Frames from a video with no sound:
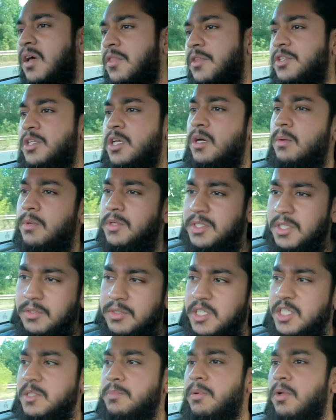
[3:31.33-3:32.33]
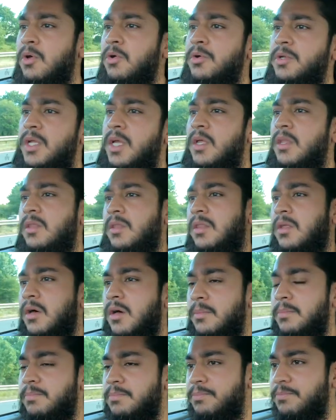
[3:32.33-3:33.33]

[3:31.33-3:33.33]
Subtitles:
the turbo seals explode, the